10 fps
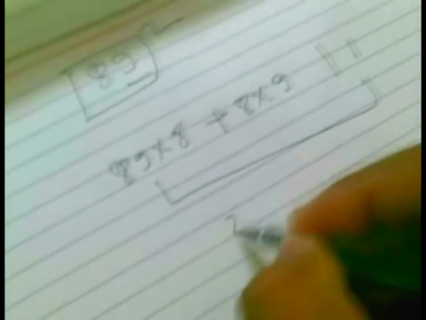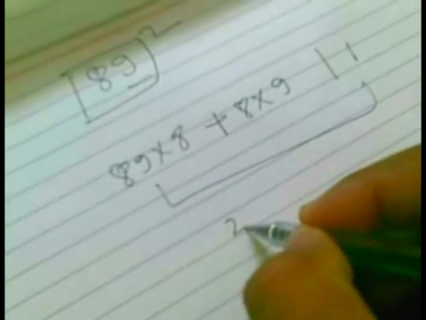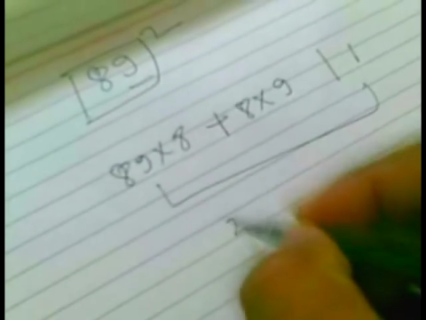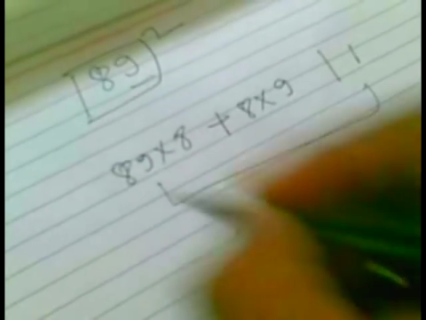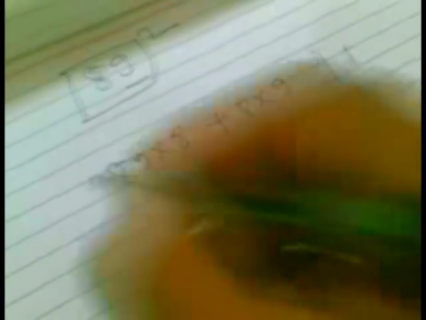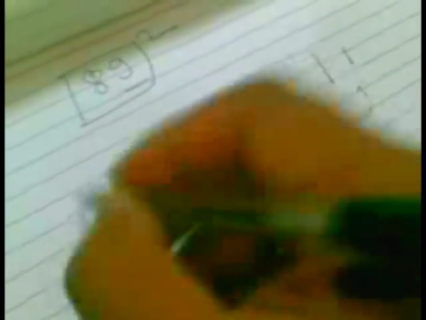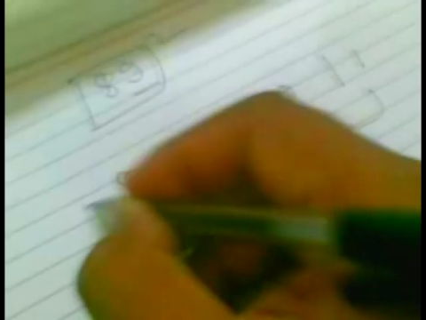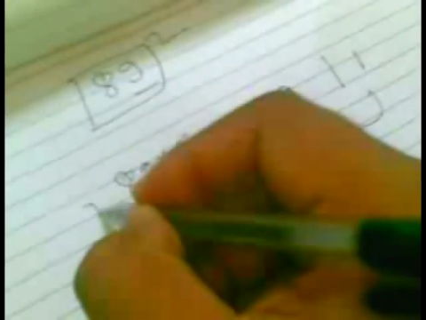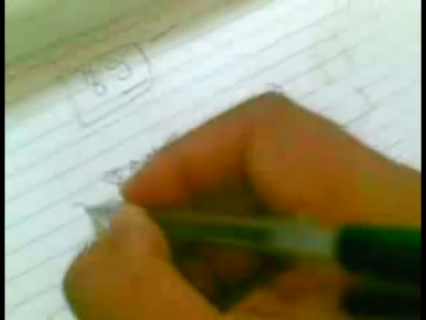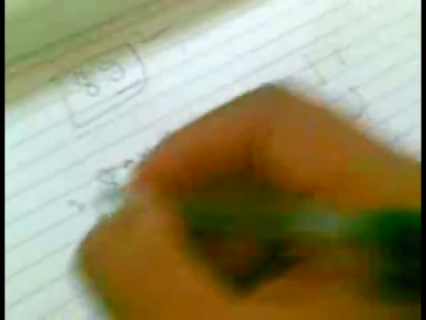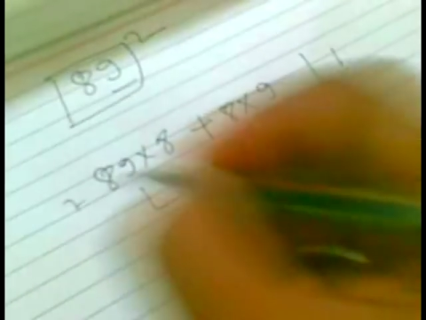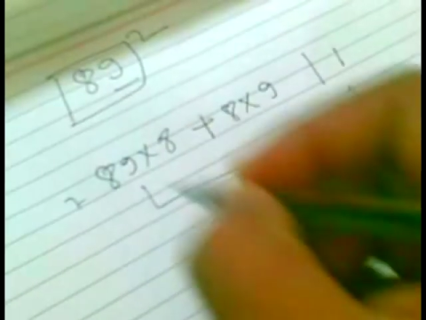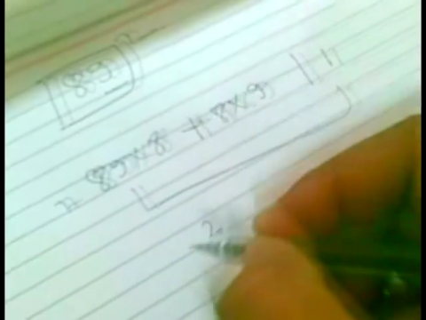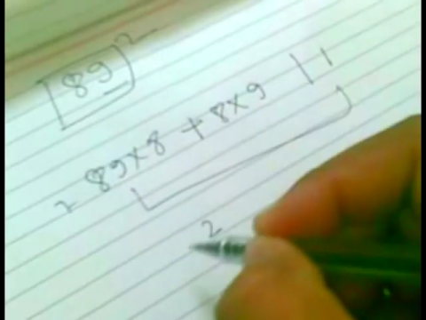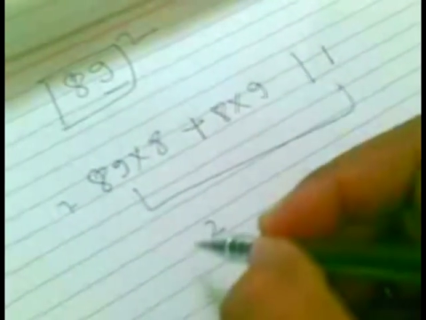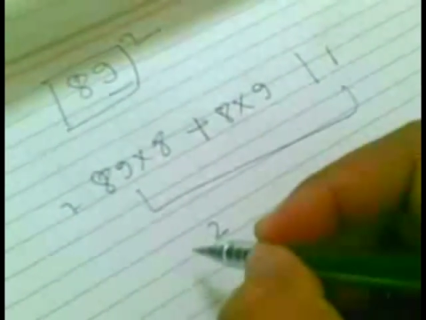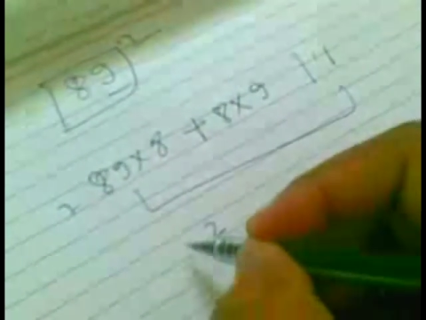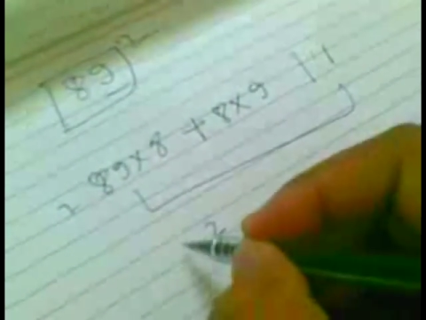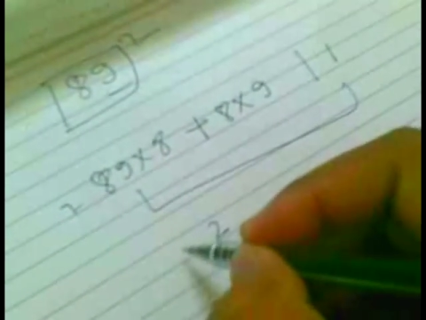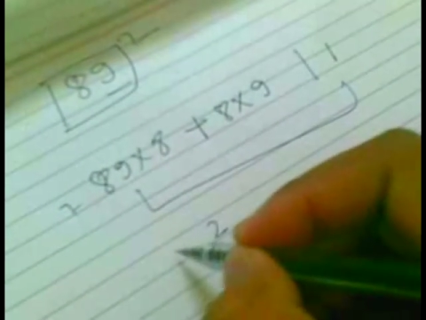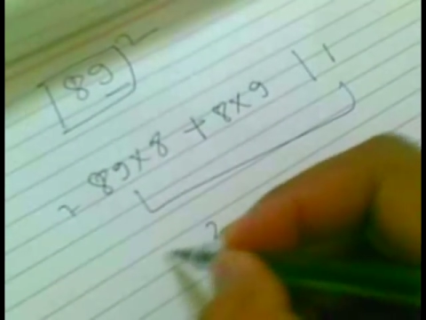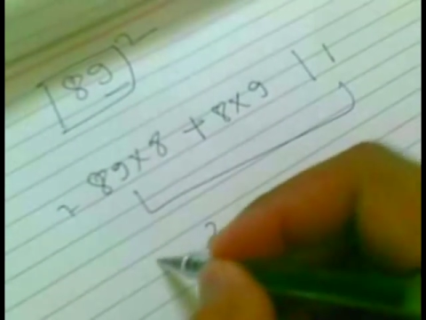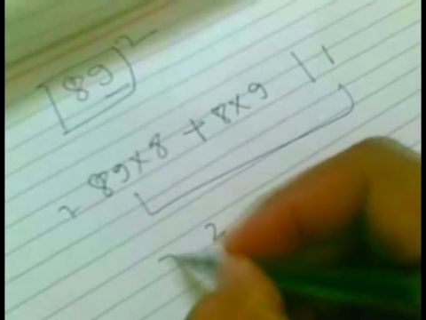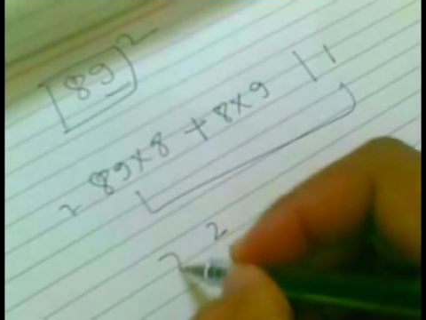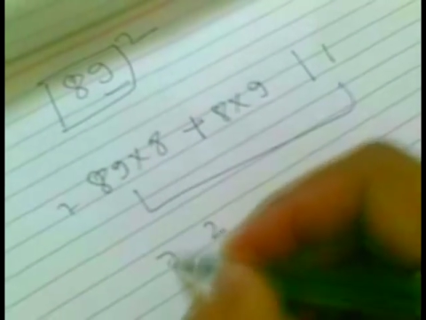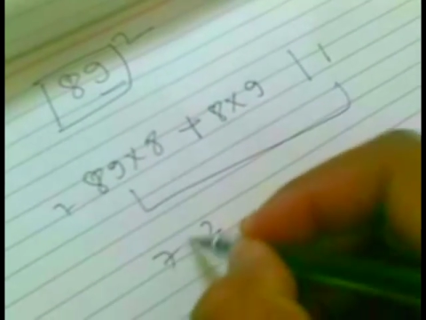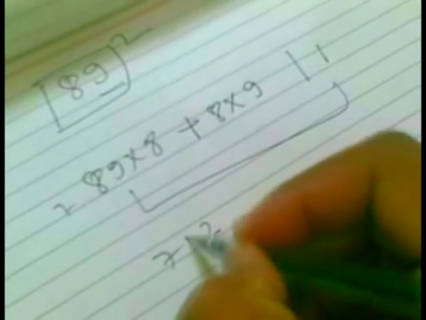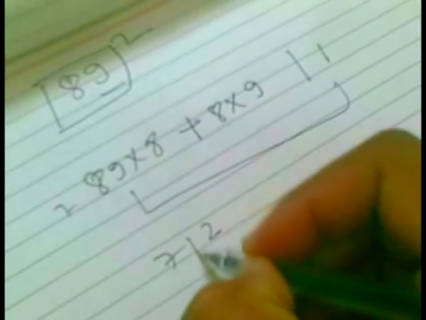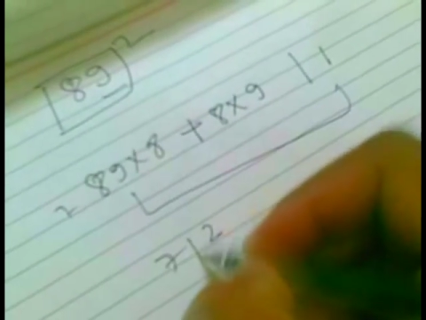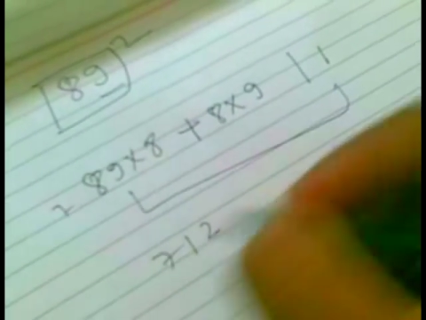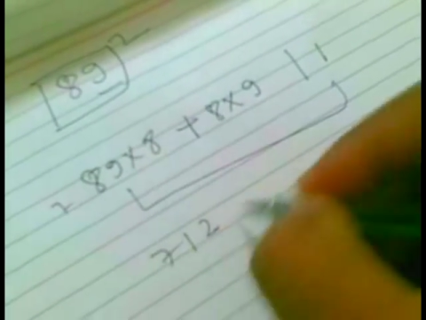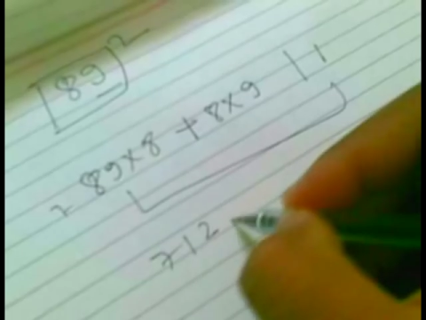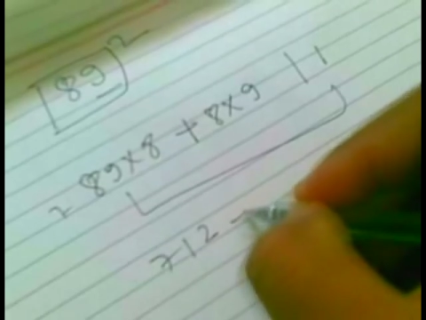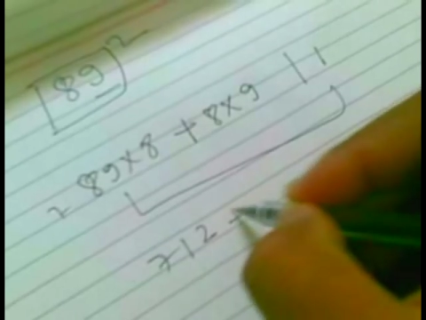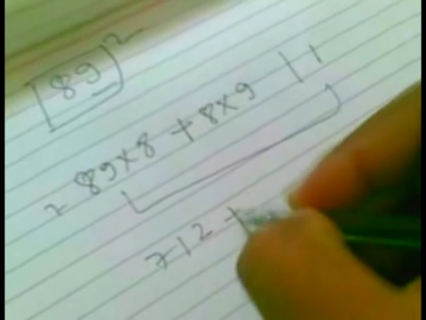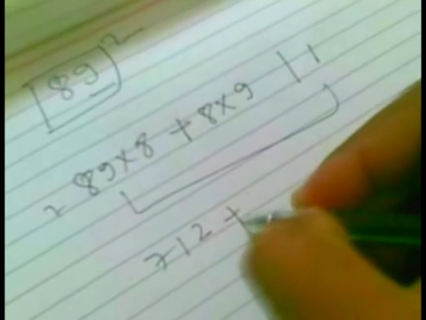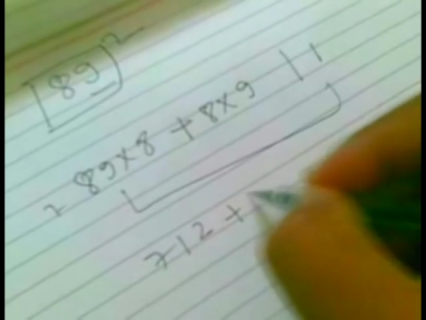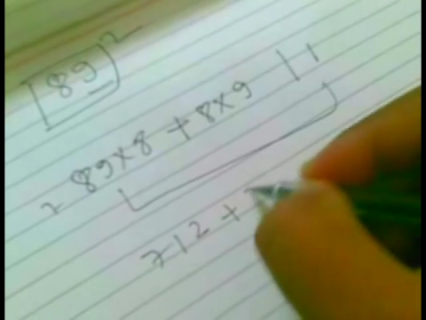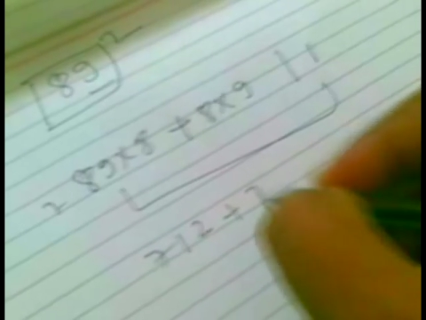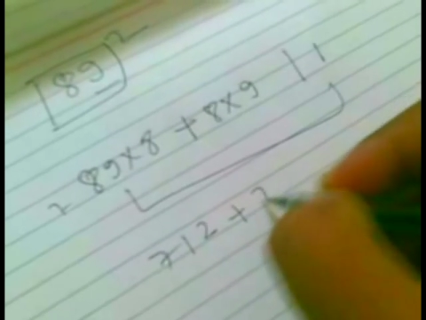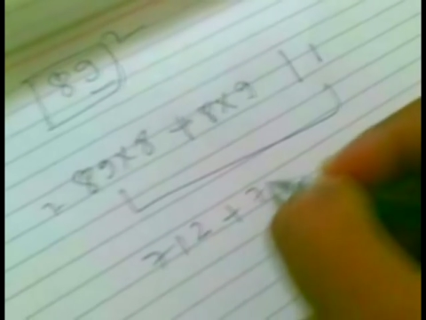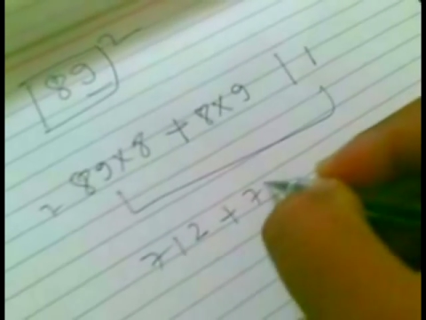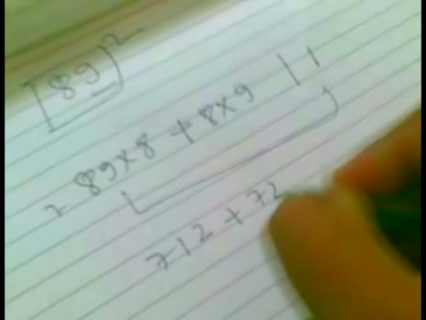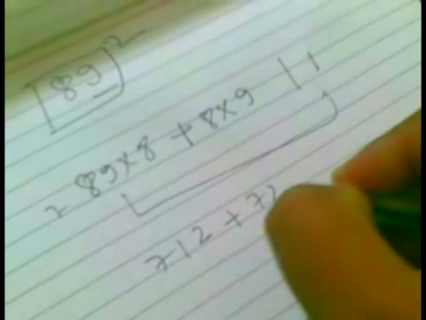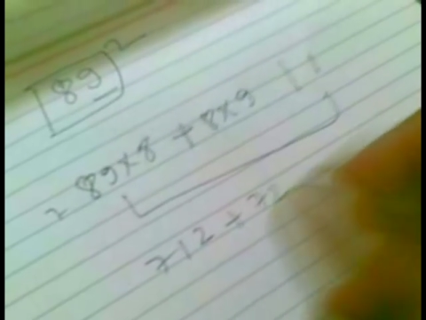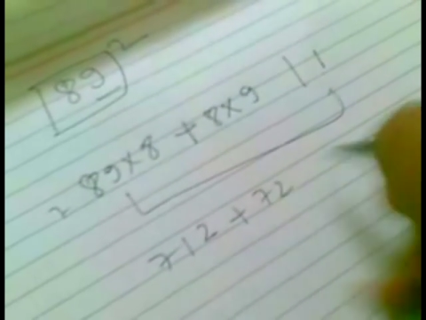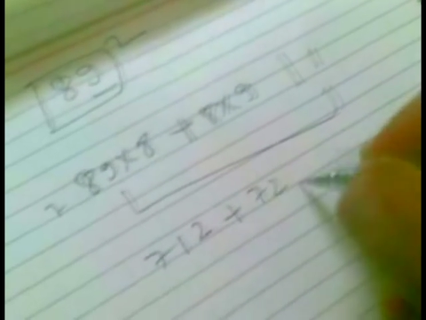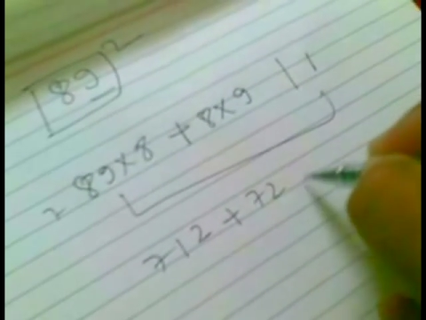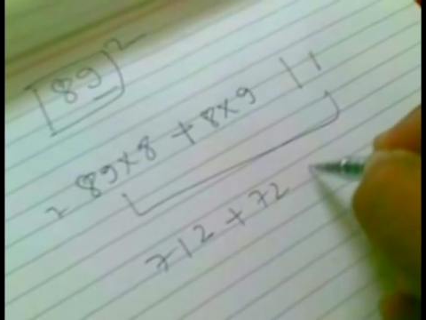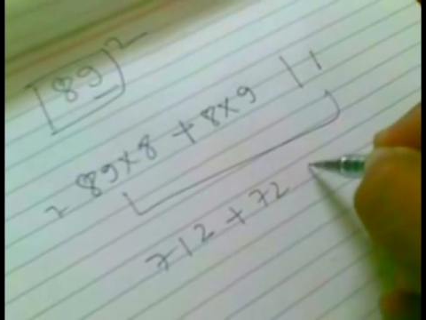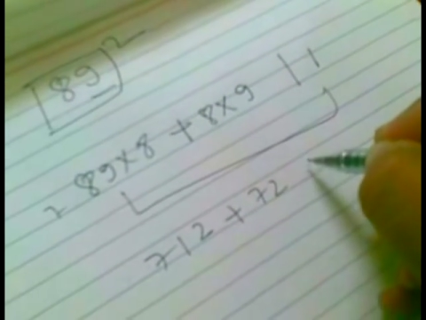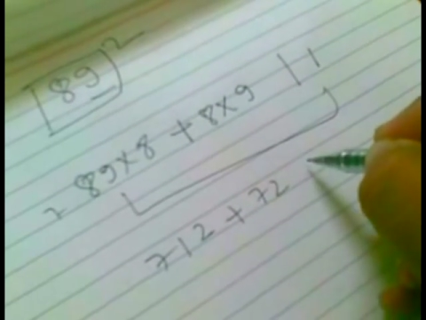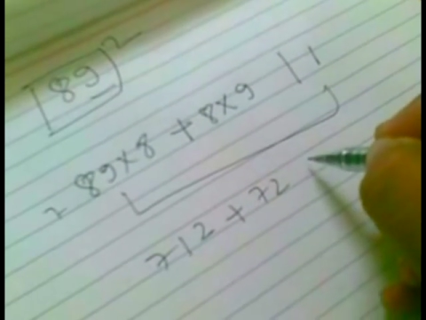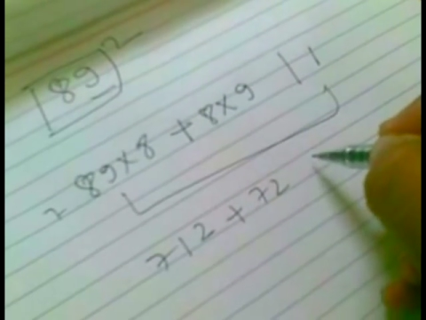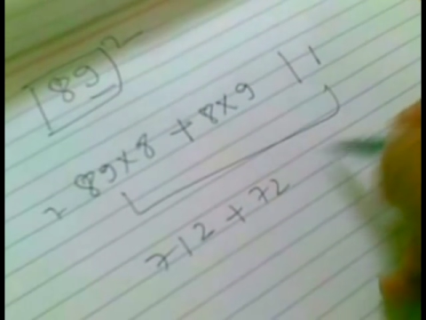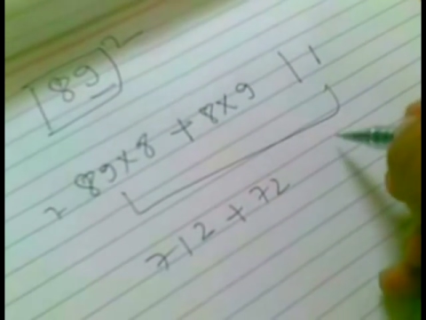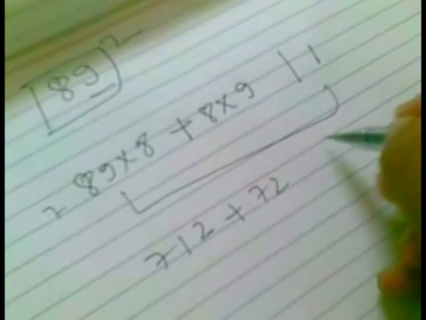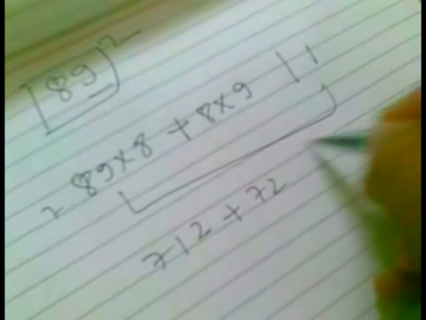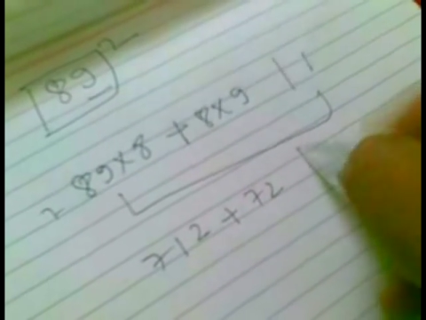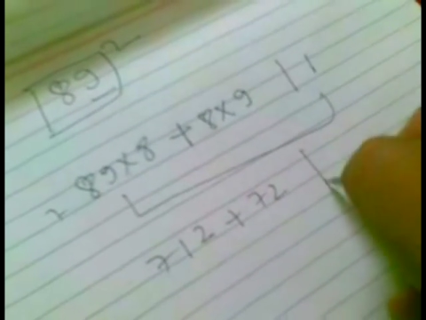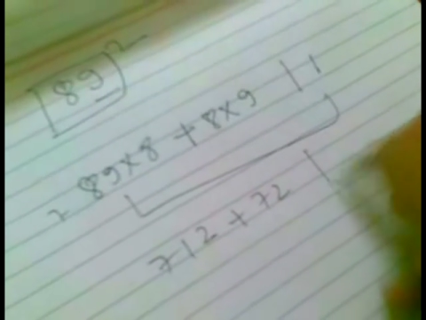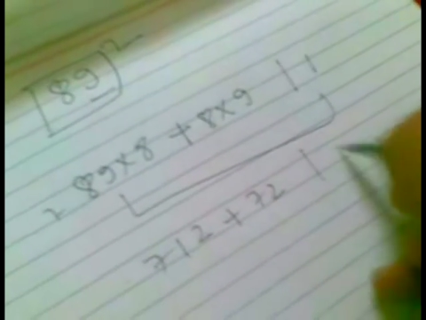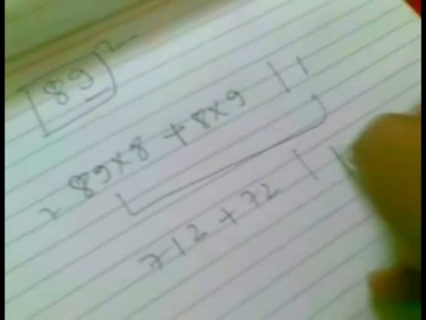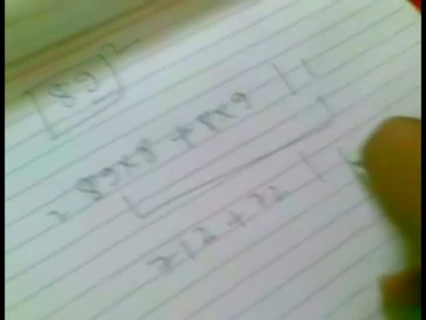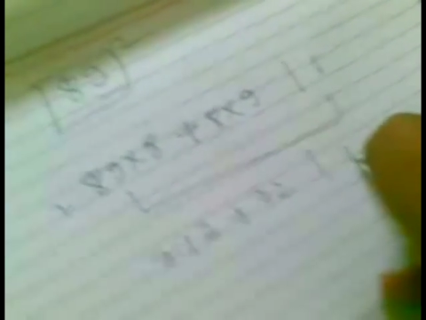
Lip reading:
[unreadable: no face in view]